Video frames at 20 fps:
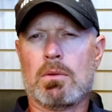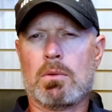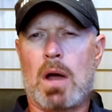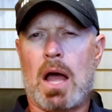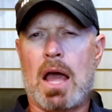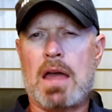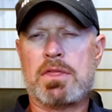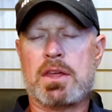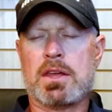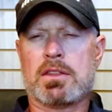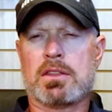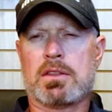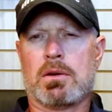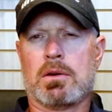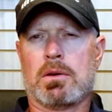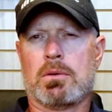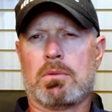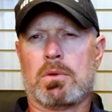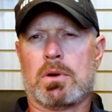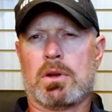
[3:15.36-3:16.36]
I think
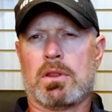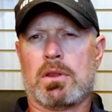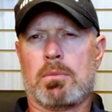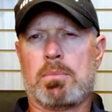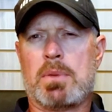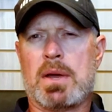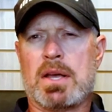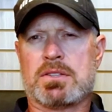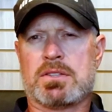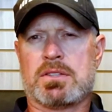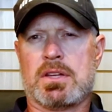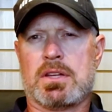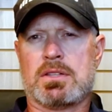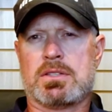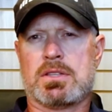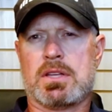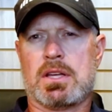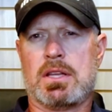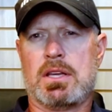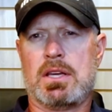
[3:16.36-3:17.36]
one of the best things
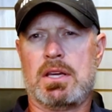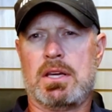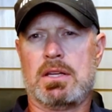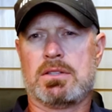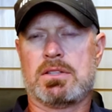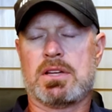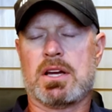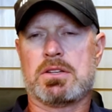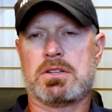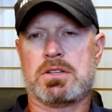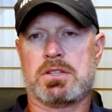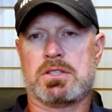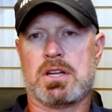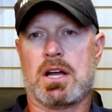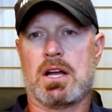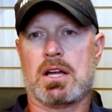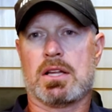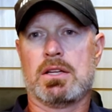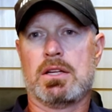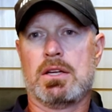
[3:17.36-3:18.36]
that he touches
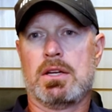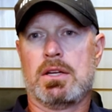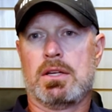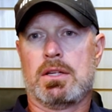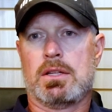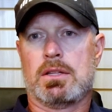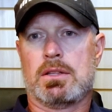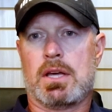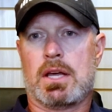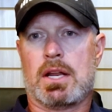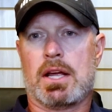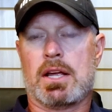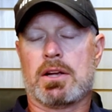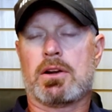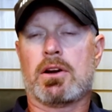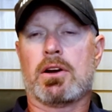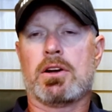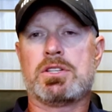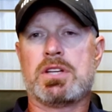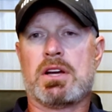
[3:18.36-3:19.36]
on that I
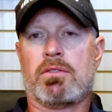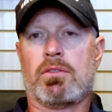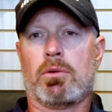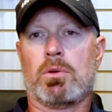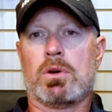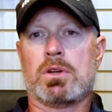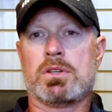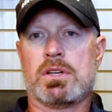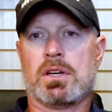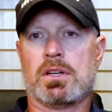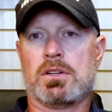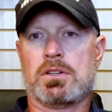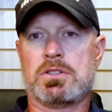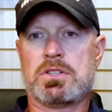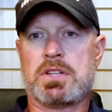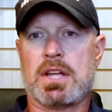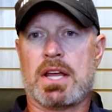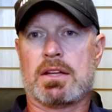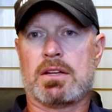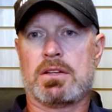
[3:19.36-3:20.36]
encourage everyone to
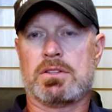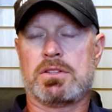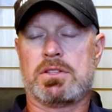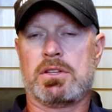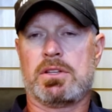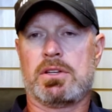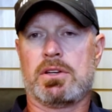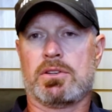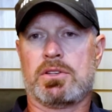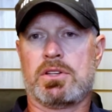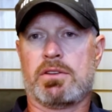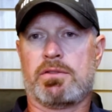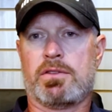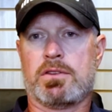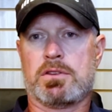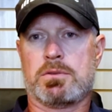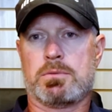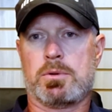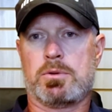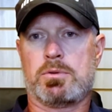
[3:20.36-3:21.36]
understand is your
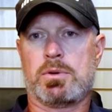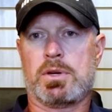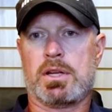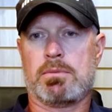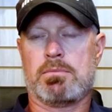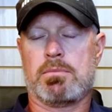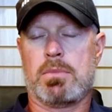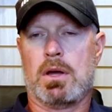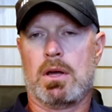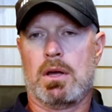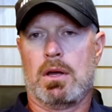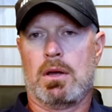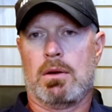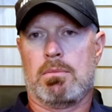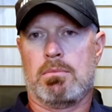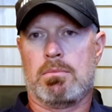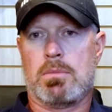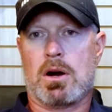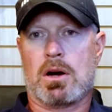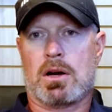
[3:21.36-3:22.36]
difference between
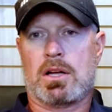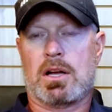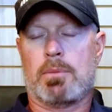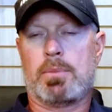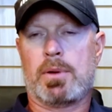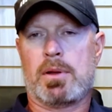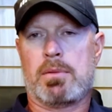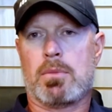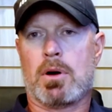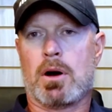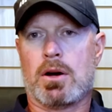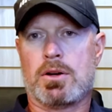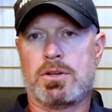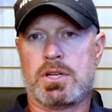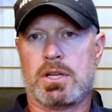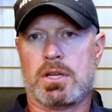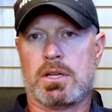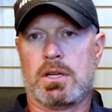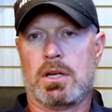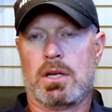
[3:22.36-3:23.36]
markup and
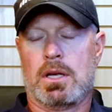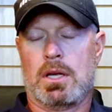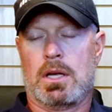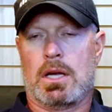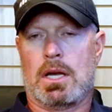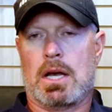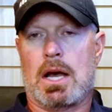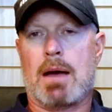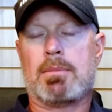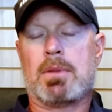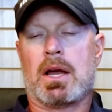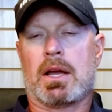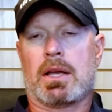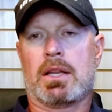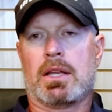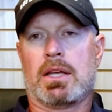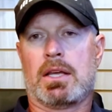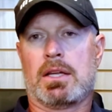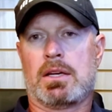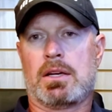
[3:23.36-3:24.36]
margin. I'm not
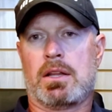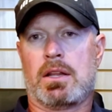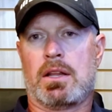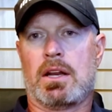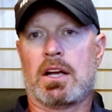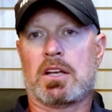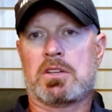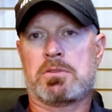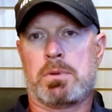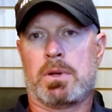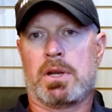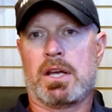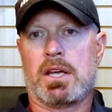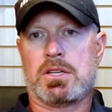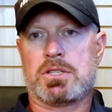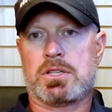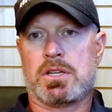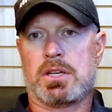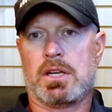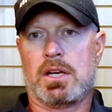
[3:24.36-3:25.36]
going to get into the
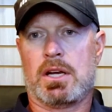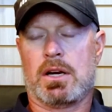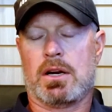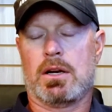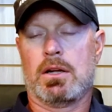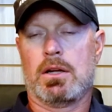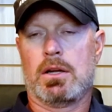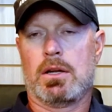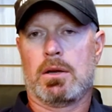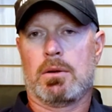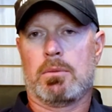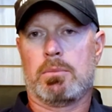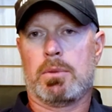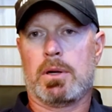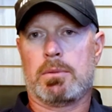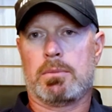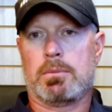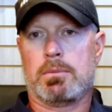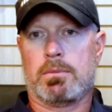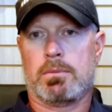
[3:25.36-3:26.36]
explanation here,
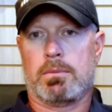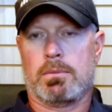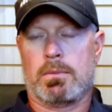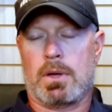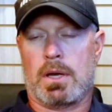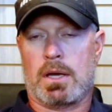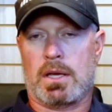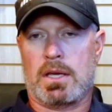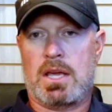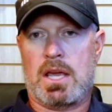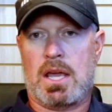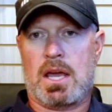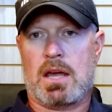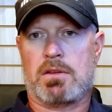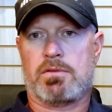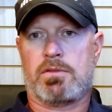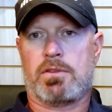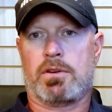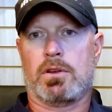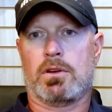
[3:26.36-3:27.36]
but again,
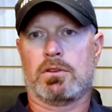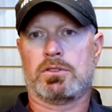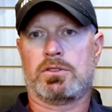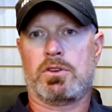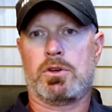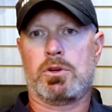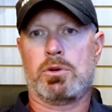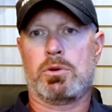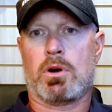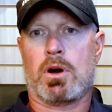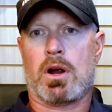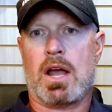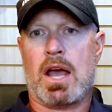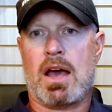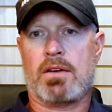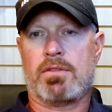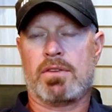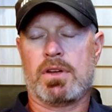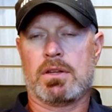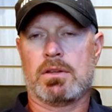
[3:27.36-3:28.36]
for those of you who are
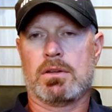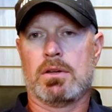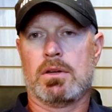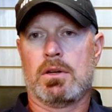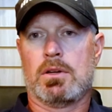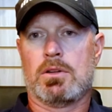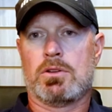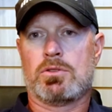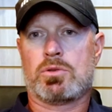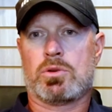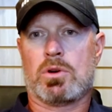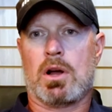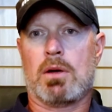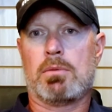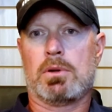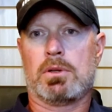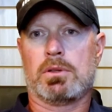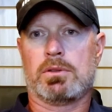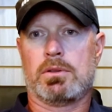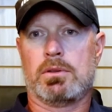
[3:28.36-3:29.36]
having
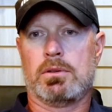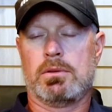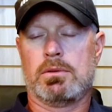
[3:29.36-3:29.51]
trouble